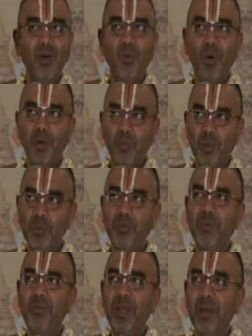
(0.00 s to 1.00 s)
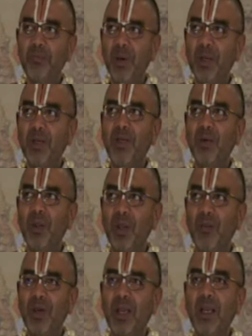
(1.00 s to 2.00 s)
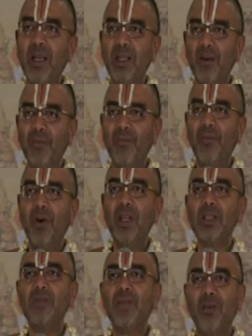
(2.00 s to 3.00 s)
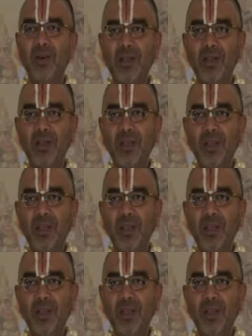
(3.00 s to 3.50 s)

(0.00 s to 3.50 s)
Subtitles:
One pushpam, a particular variety of a forest flower.